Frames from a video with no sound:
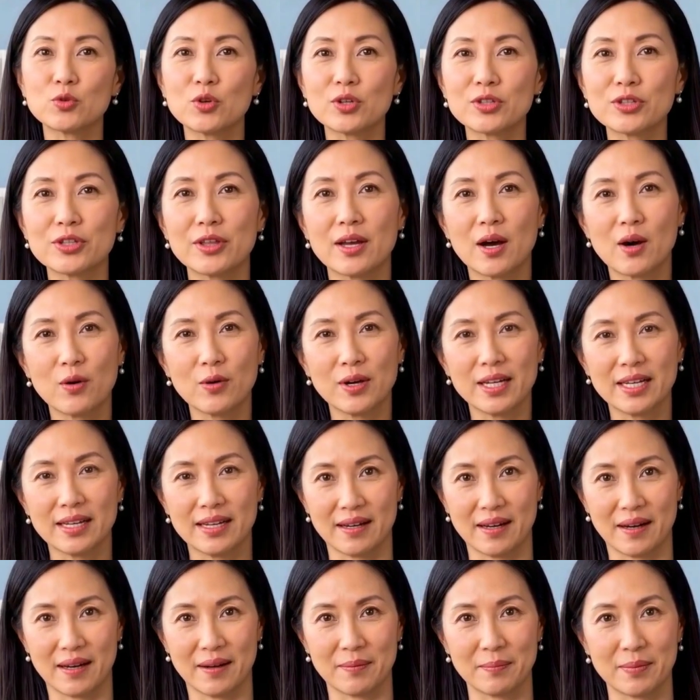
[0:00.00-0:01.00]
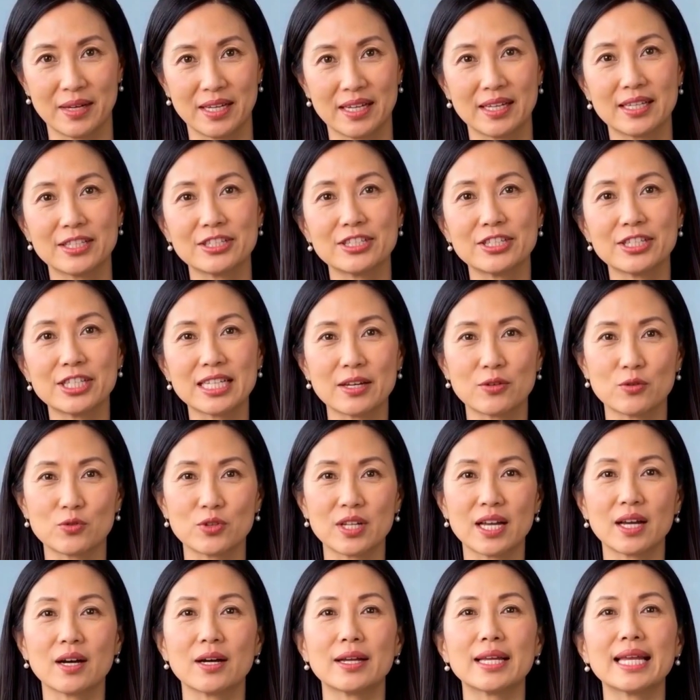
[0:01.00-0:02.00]
worth knowing, because skin
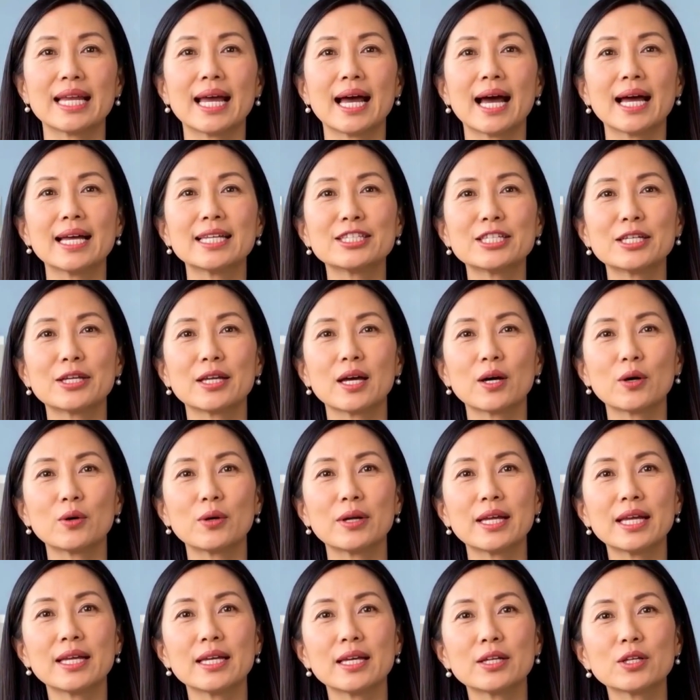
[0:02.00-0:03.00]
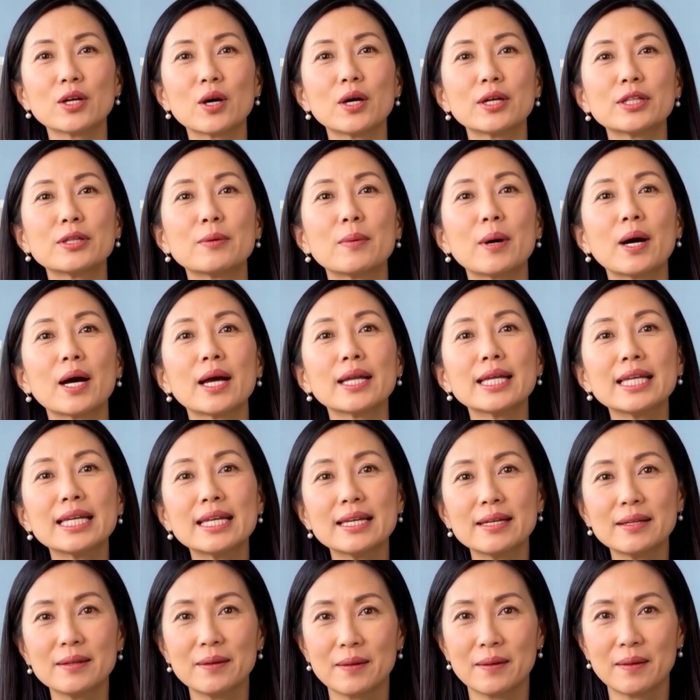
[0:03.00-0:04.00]
rarely acts alone in a dog's
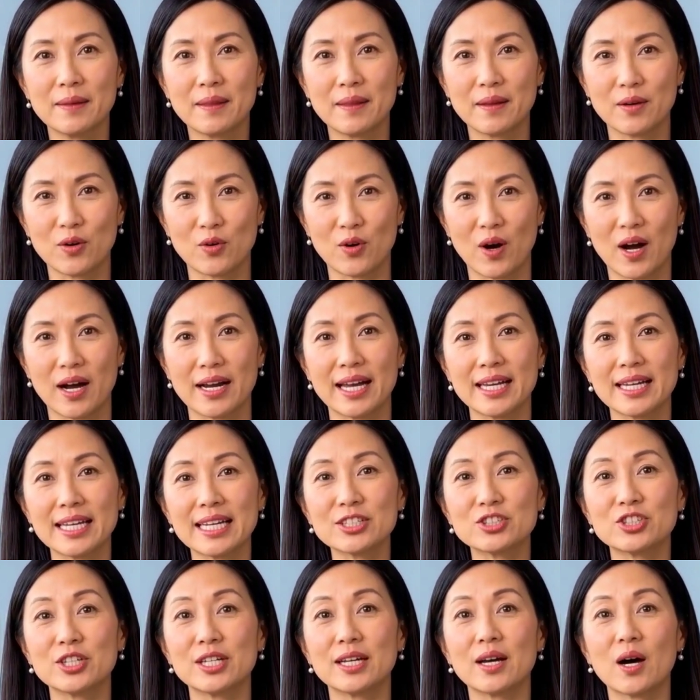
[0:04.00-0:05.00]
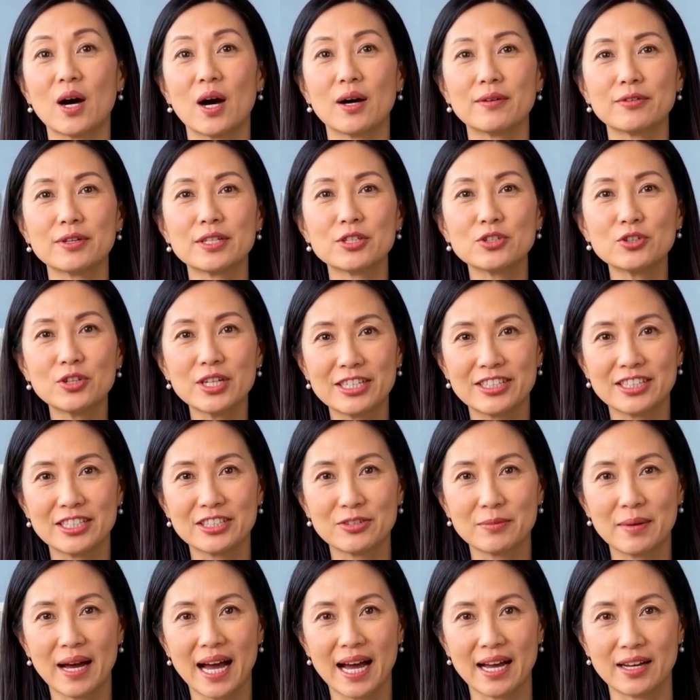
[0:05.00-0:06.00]
body. Chronic itching often
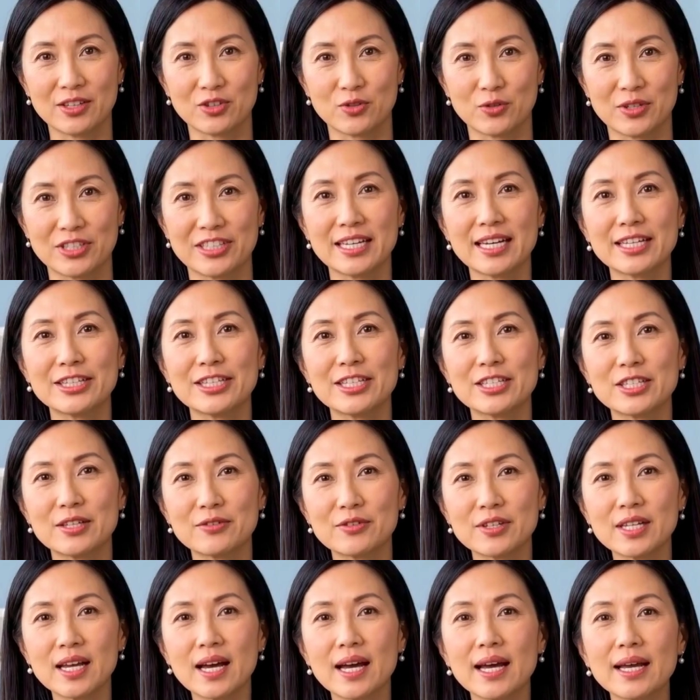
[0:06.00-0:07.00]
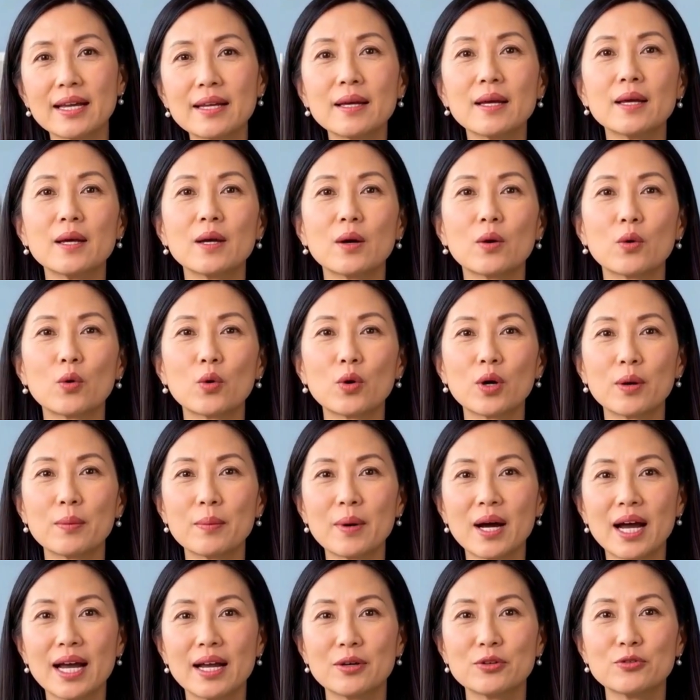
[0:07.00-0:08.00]
traces back to a sensitive gut or a
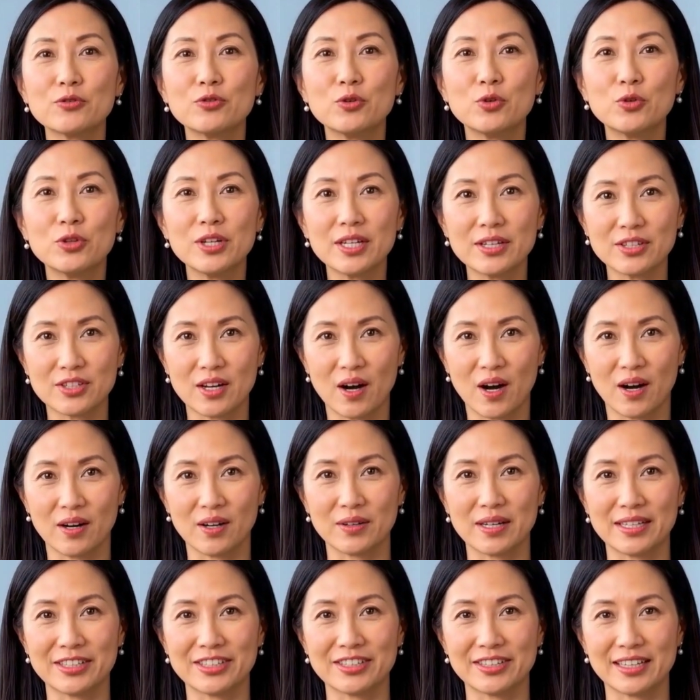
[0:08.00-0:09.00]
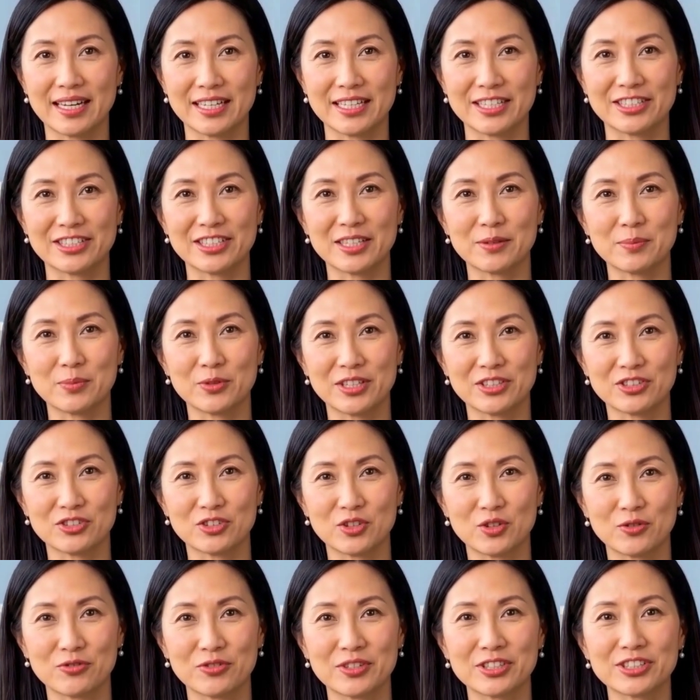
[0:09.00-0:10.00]
mild food intolerance that is simply
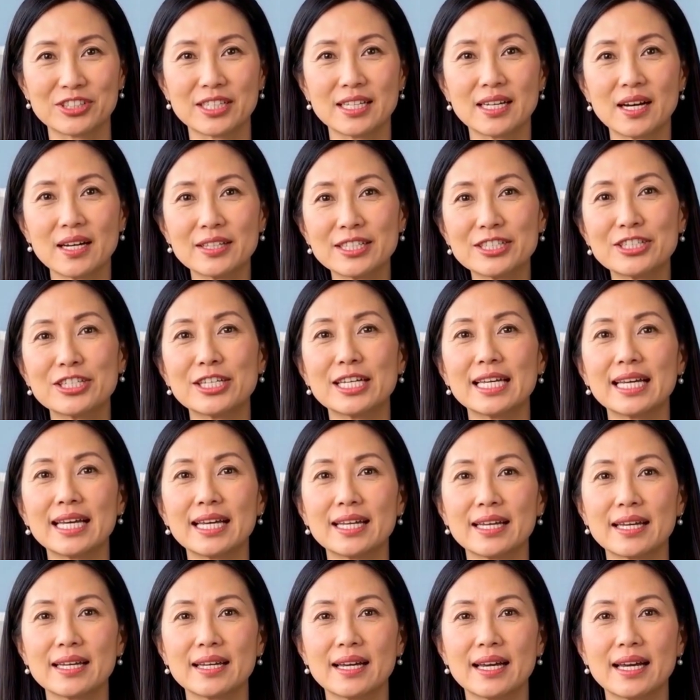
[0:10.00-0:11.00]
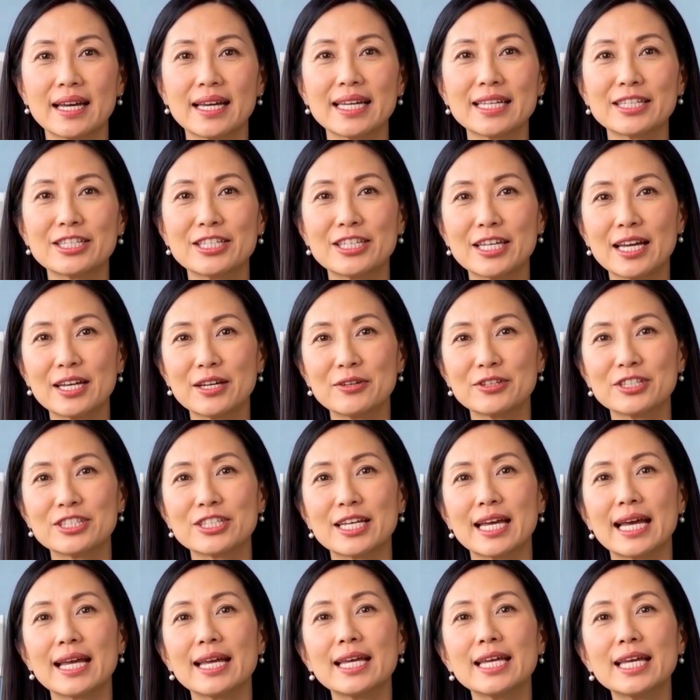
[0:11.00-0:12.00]
surfacing on the skin instead of
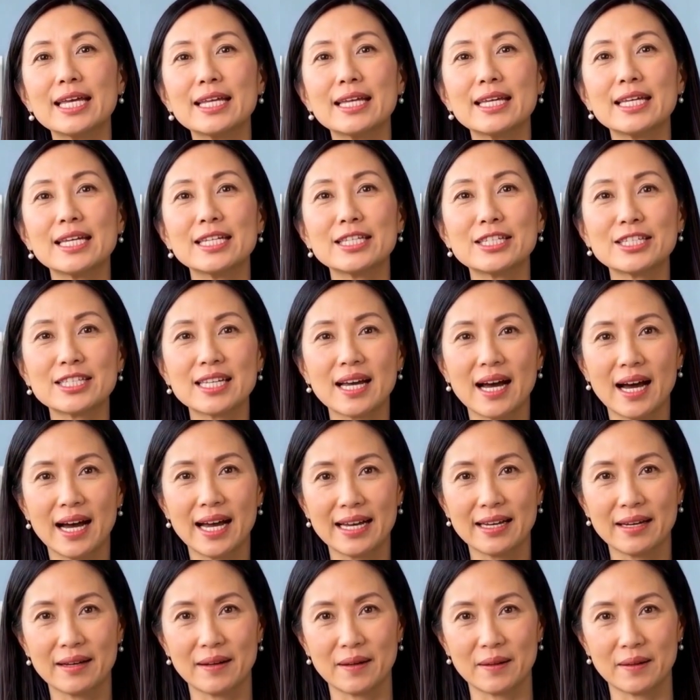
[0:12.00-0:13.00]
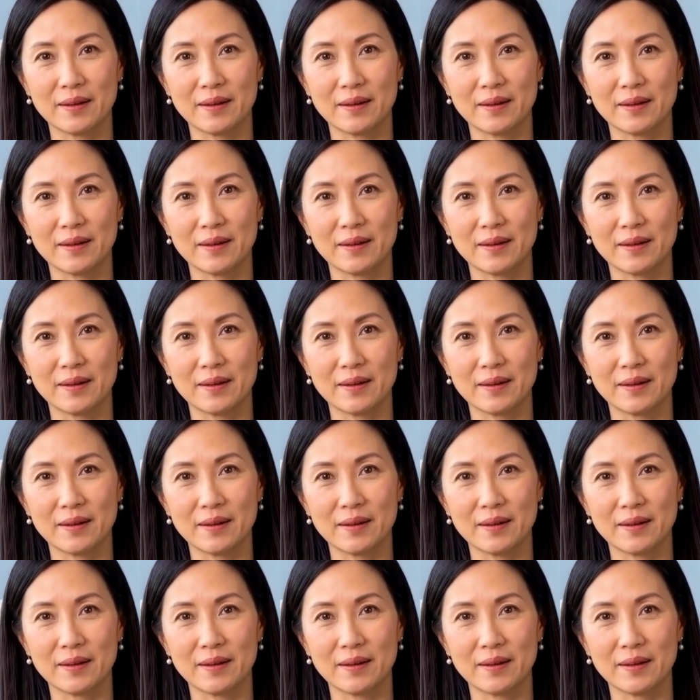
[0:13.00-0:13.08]
staying hidden inside,